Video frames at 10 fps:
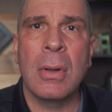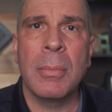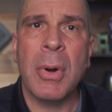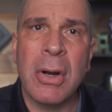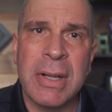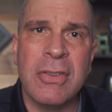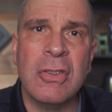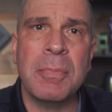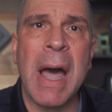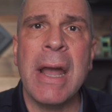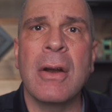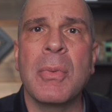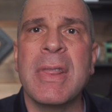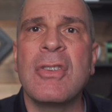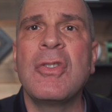but are inspired
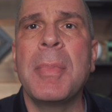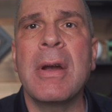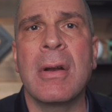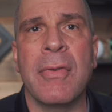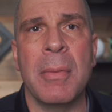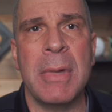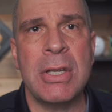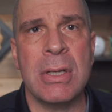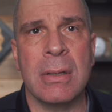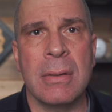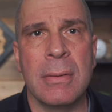with the spirit of our mission.